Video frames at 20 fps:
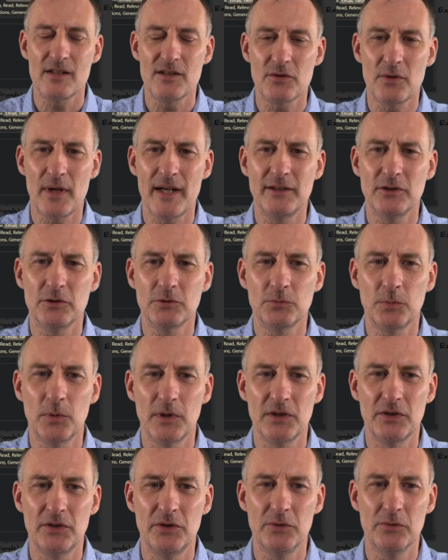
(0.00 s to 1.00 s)
So I don't
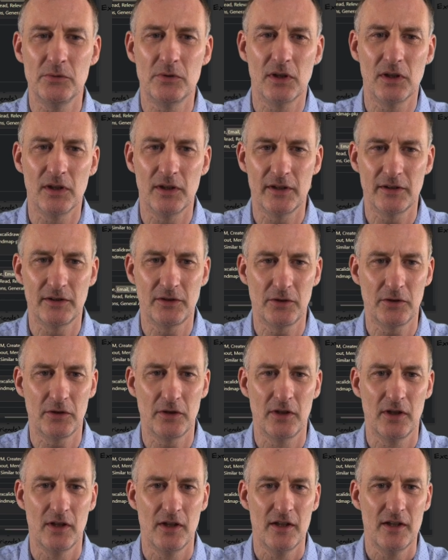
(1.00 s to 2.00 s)
want to
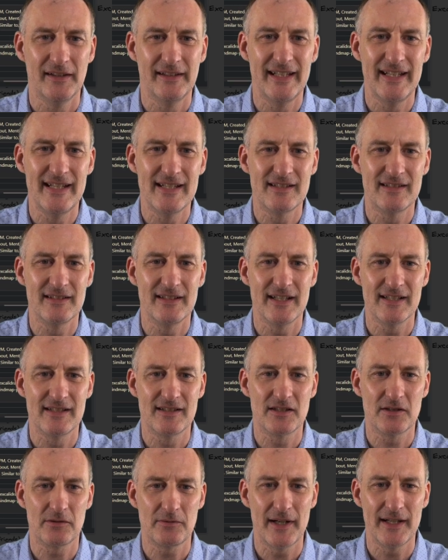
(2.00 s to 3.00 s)
clutter these
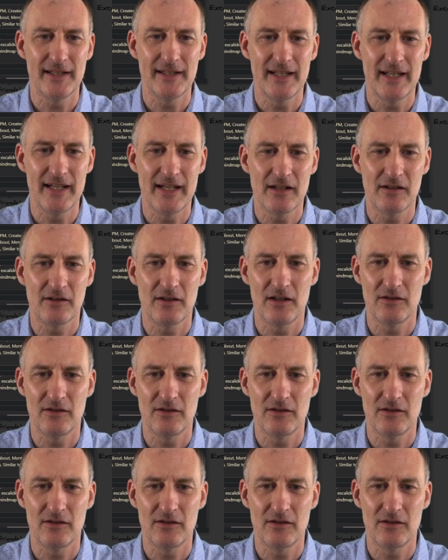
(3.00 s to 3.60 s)
lists right here.